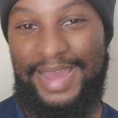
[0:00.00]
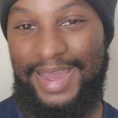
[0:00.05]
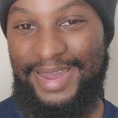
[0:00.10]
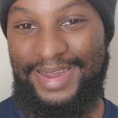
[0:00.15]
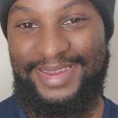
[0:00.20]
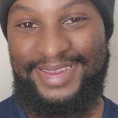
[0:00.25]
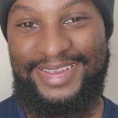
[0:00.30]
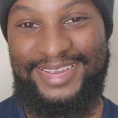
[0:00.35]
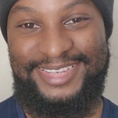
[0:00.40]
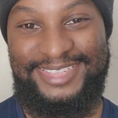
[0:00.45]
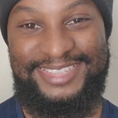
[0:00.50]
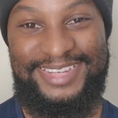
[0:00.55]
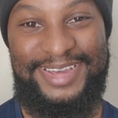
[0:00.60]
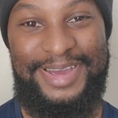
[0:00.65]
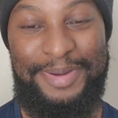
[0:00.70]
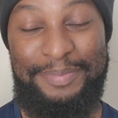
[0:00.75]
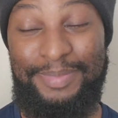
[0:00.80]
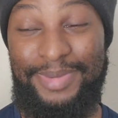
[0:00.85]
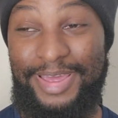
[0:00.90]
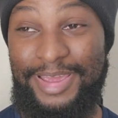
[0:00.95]
I can't say
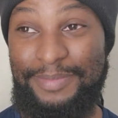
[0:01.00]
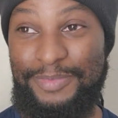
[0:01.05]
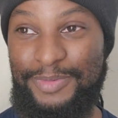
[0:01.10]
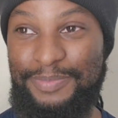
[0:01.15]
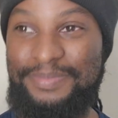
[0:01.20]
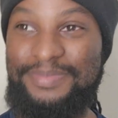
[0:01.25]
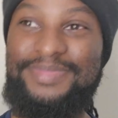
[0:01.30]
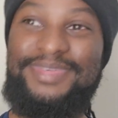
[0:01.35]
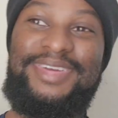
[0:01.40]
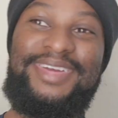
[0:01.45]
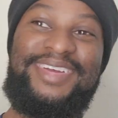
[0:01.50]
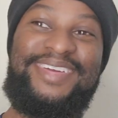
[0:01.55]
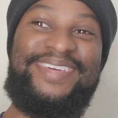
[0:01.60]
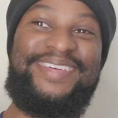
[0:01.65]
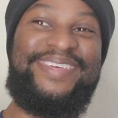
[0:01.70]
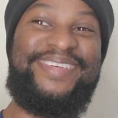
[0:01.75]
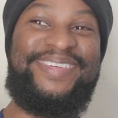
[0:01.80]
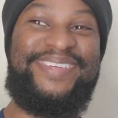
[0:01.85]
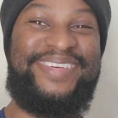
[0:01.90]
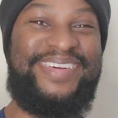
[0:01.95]
I blame him,
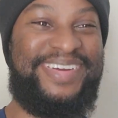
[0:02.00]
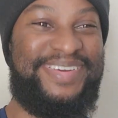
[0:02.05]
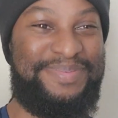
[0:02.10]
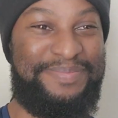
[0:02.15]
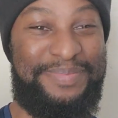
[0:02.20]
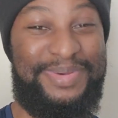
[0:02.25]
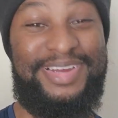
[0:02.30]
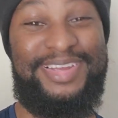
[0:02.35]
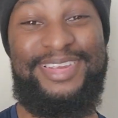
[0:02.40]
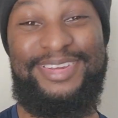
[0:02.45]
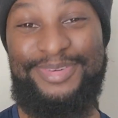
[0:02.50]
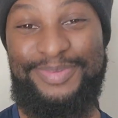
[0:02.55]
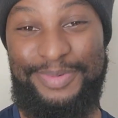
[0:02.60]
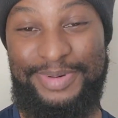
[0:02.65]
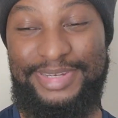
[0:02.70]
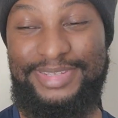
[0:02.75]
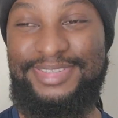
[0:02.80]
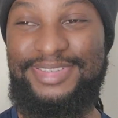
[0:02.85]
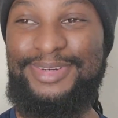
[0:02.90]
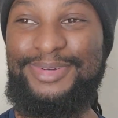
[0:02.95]
right? But he
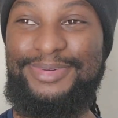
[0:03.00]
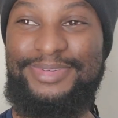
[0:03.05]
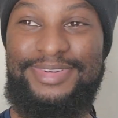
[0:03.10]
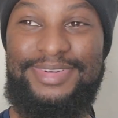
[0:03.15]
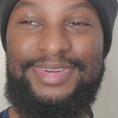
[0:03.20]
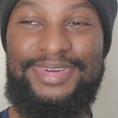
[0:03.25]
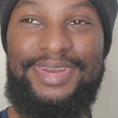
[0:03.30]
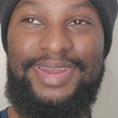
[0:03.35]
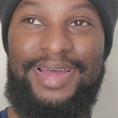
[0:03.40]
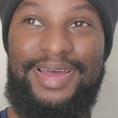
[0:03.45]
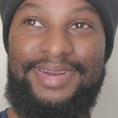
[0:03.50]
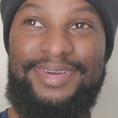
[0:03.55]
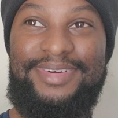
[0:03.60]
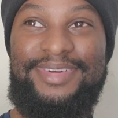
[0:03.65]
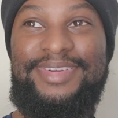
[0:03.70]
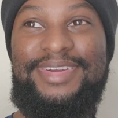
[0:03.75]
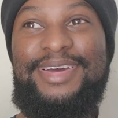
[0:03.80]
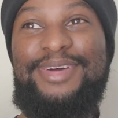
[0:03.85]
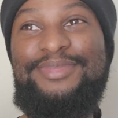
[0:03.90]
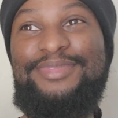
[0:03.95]
was holding a lot
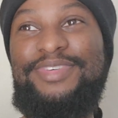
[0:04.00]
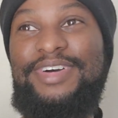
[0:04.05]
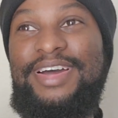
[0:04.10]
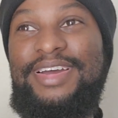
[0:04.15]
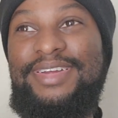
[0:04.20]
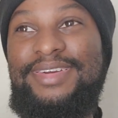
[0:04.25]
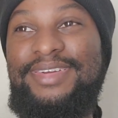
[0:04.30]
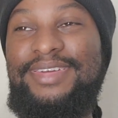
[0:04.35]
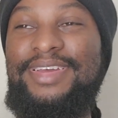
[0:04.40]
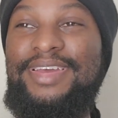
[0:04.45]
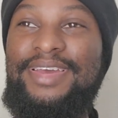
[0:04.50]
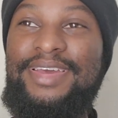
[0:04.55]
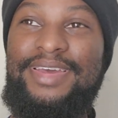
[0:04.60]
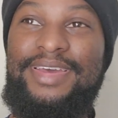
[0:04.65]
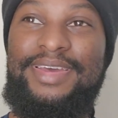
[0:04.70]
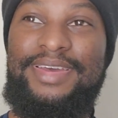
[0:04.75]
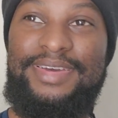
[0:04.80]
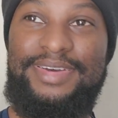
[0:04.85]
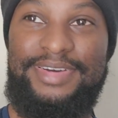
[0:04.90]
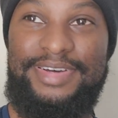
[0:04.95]
on that fight.
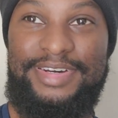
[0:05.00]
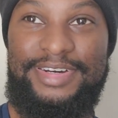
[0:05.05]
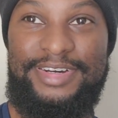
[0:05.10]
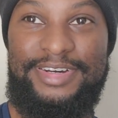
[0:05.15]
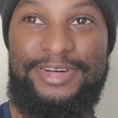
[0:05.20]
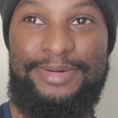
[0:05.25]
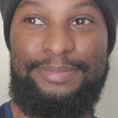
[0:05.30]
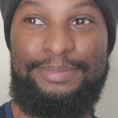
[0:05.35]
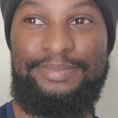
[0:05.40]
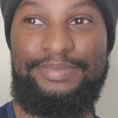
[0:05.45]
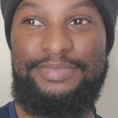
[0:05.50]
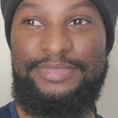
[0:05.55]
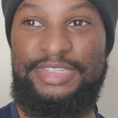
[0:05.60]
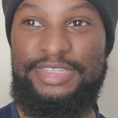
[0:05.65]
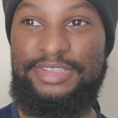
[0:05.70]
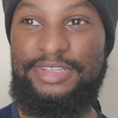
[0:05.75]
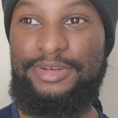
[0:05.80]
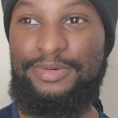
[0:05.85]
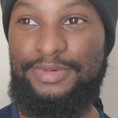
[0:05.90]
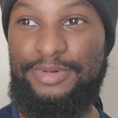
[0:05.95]

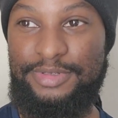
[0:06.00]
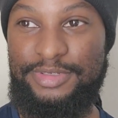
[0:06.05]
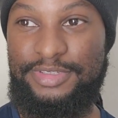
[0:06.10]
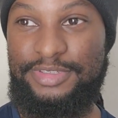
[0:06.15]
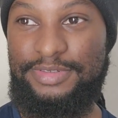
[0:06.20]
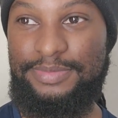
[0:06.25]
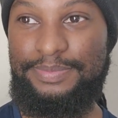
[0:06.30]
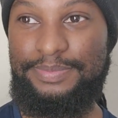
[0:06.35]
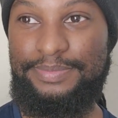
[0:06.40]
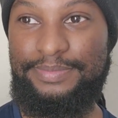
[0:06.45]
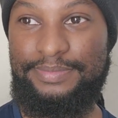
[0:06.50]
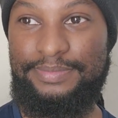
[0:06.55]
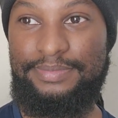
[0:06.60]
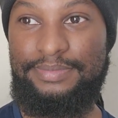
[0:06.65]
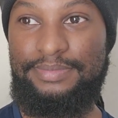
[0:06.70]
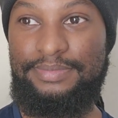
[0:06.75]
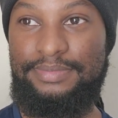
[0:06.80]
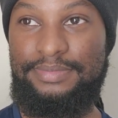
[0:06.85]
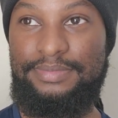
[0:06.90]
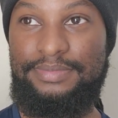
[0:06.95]
There were some
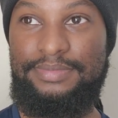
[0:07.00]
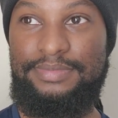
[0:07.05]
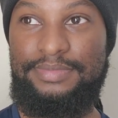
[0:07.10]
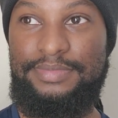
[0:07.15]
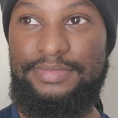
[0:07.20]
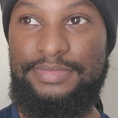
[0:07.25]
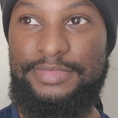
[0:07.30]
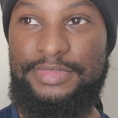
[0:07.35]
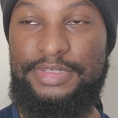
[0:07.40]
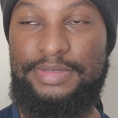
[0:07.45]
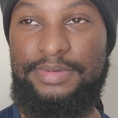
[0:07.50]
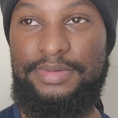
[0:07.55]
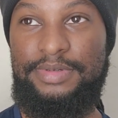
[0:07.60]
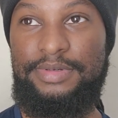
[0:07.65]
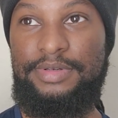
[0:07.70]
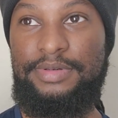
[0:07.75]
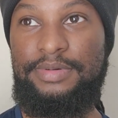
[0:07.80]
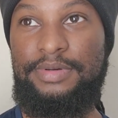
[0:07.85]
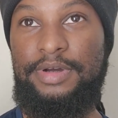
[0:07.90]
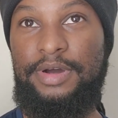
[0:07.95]

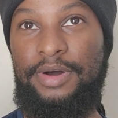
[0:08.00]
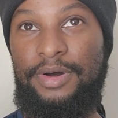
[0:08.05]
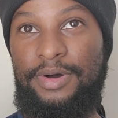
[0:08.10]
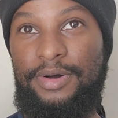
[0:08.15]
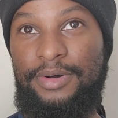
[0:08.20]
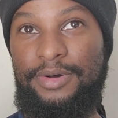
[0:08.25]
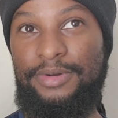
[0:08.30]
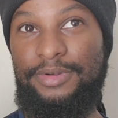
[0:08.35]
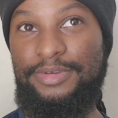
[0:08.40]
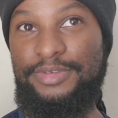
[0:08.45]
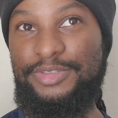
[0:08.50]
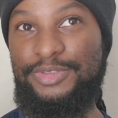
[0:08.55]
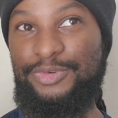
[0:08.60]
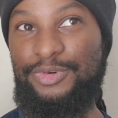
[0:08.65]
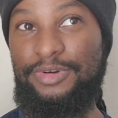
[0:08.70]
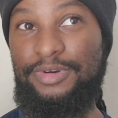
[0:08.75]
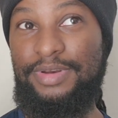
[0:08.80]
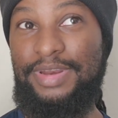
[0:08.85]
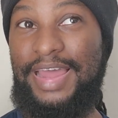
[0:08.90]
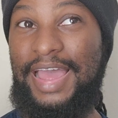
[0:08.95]
calls
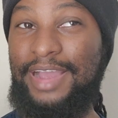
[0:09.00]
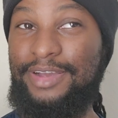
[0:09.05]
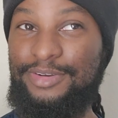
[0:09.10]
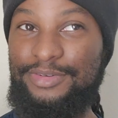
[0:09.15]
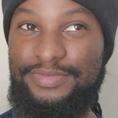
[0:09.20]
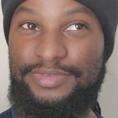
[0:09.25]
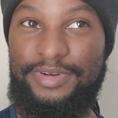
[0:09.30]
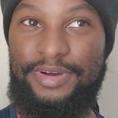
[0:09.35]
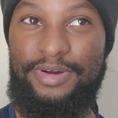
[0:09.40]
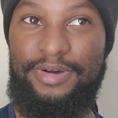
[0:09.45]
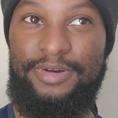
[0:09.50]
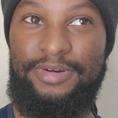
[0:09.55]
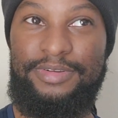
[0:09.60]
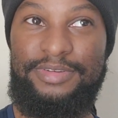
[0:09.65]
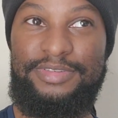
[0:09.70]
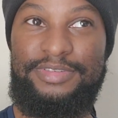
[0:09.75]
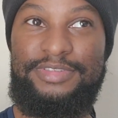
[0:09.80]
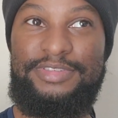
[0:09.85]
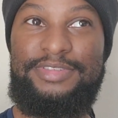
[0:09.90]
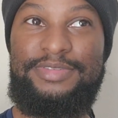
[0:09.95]
or lack of
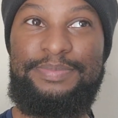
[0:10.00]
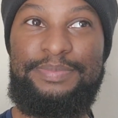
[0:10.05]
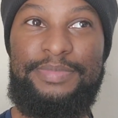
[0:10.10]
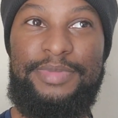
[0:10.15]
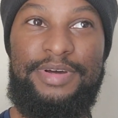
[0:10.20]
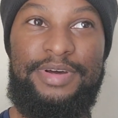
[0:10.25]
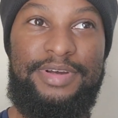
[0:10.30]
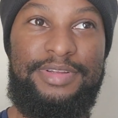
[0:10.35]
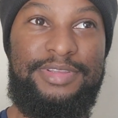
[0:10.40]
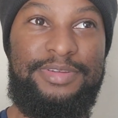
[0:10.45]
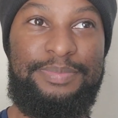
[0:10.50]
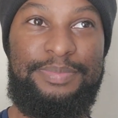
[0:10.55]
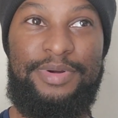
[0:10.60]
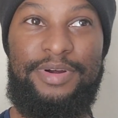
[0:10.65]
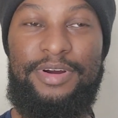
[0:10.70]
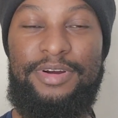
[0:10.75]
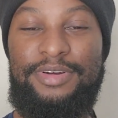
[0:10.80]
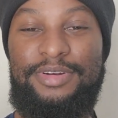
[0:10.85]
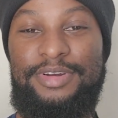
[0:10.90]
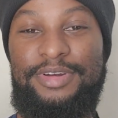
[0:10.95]
calls on the
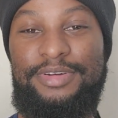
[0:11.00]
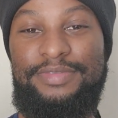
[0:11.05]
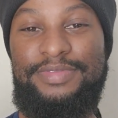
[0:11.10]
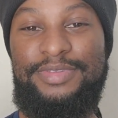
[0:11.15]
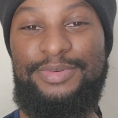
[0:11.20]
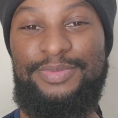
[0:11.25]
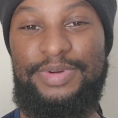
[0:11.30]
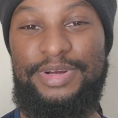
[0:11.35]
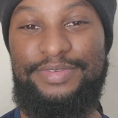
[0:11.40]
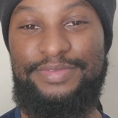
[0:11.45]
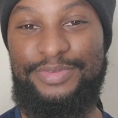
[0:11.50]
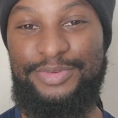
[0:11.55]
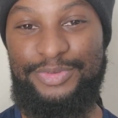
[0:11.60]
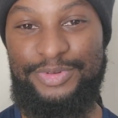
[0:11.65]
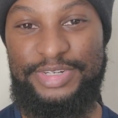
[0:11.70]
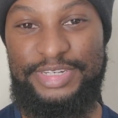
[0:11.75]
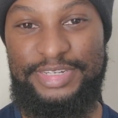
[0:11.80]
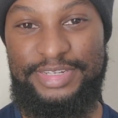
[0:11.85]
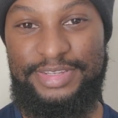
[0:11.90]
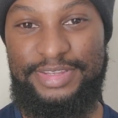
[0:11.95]
part of the
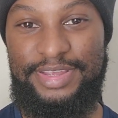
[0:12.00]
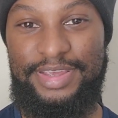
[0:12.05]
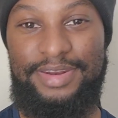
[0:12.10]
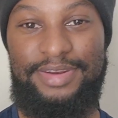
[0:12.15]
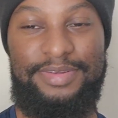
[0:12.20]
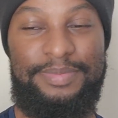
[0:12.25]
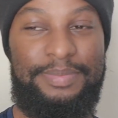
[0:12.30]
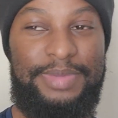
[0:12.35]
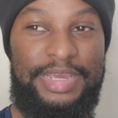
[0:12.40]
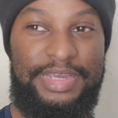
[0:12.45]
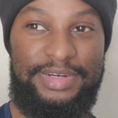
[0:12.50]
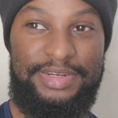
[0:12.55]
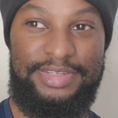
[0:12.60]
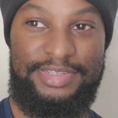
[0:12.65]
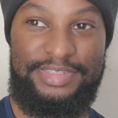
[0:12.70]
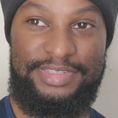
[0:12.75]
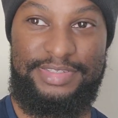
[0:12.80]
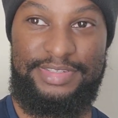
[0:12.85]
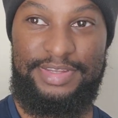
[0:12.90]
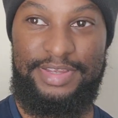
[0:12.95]
referee, Kenny
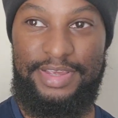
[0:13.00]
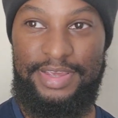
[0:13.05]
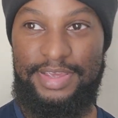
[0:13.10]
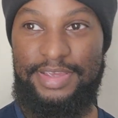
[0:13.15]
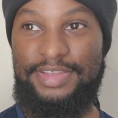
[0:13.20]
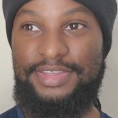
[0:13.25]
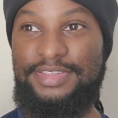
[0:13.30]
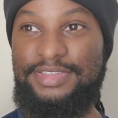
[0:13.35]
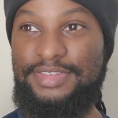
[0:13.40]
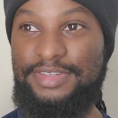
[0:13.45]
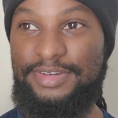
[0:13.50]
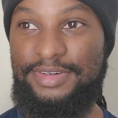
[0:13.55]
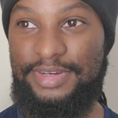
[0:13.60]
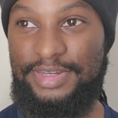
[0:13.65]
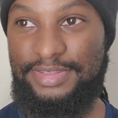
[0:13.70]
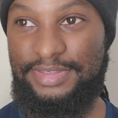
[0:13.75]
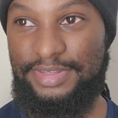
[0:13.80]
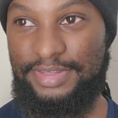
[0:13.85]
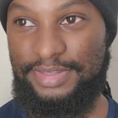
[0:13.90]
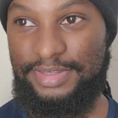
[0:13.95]
Bayless. So
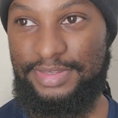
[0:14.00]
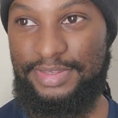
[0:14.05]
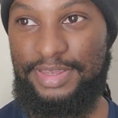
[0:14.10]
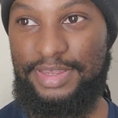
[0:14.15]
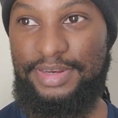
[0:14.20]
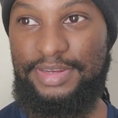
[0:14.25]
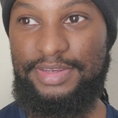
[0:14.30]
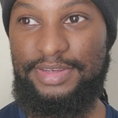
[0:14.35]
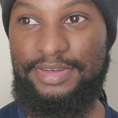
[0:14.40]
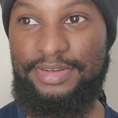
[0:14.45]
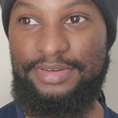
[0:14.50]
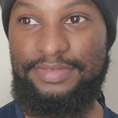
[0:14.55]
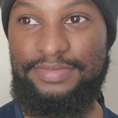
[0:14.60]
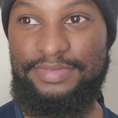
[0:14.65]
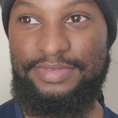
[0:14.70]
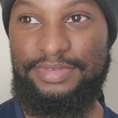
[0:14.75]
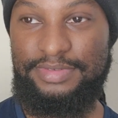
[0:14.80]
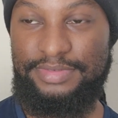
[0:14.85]
I think Kenny could have